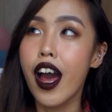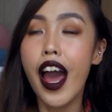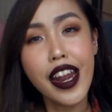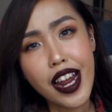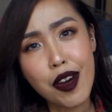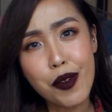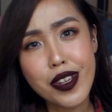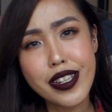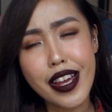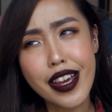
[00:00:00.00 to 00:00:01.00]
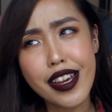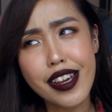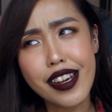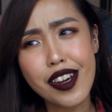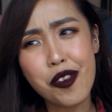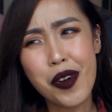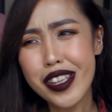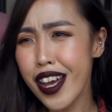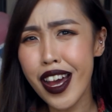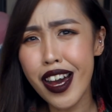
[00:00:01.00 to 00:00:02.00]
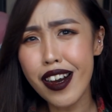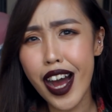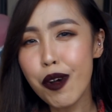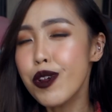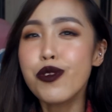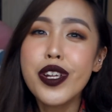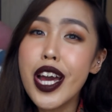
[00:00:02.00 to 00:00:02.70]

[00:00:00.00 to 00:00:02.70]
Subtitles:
And I was like, what the hell? I was really